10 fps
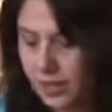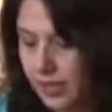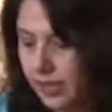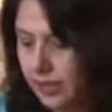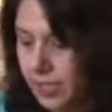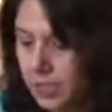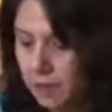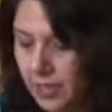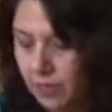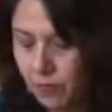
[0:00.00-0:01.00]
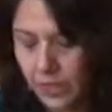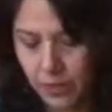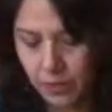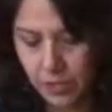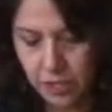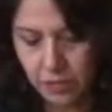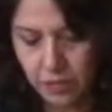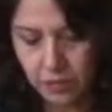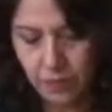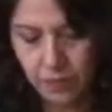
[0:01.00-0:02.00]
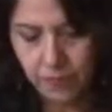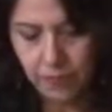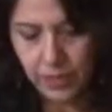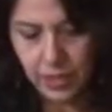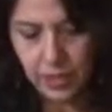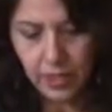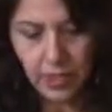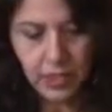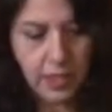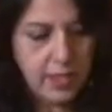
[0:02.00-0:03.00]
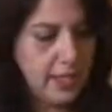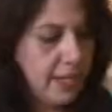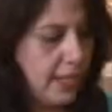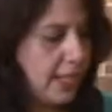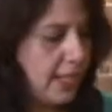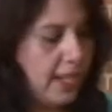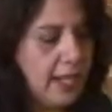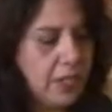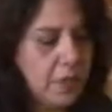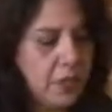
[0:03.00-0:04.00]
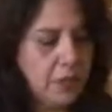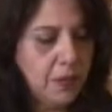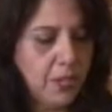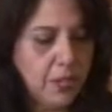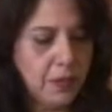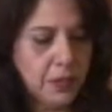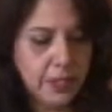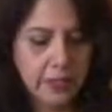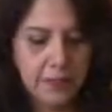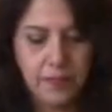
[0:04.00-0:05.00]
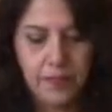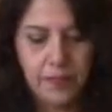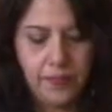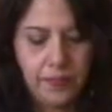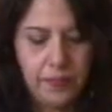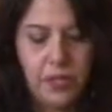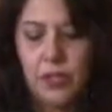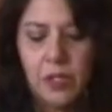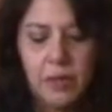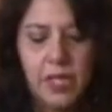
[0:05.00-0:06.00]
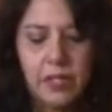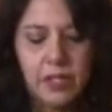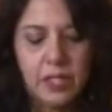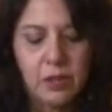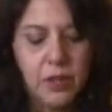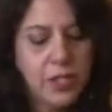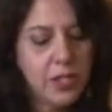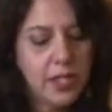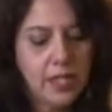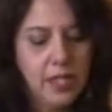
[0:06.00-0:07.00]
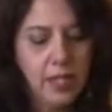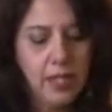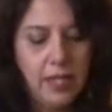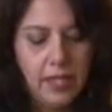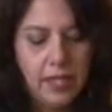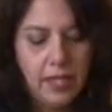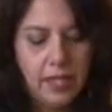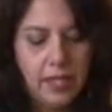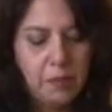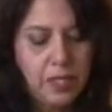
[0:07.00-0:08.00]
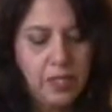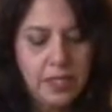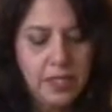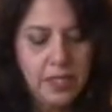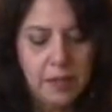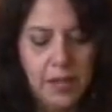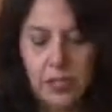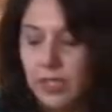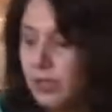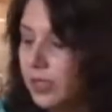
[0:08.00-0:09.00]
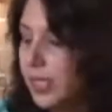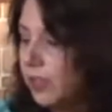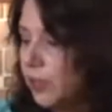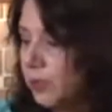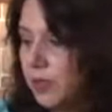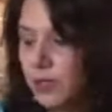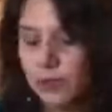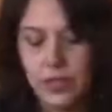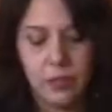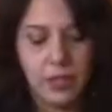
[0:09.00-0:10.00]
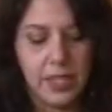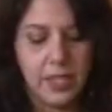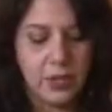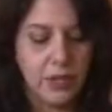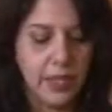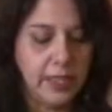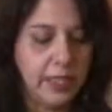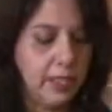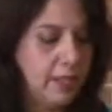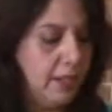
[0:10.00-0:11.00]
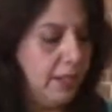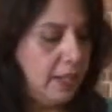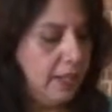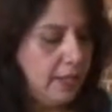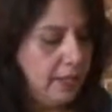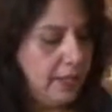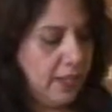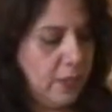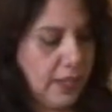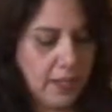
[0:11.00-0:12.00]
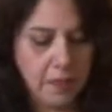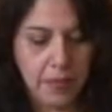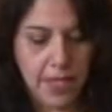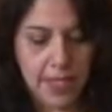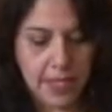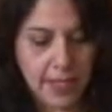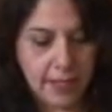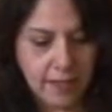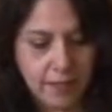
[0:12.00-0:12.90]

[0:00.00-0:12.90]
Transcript: in this pan, what I want to do is add a bit olive oil. We are going to make that quick chutney that I've been talking about, and look at those beautiful ingredients right there. They're looking amazing.